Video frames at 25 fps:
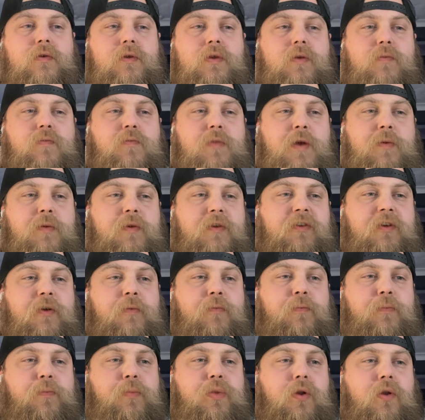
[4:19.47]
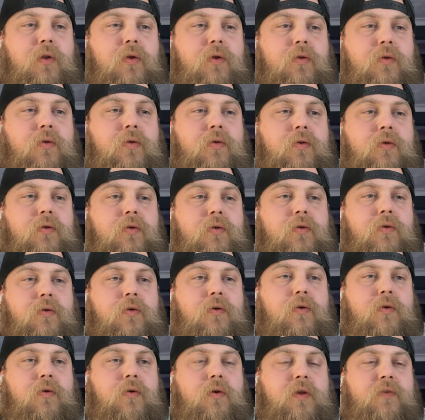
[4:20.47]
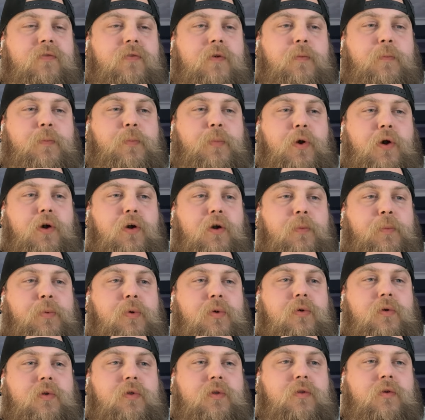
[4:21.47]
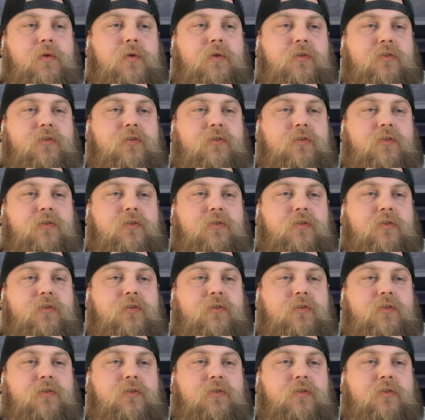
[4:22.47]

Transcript: Maybe some blue or even purple in those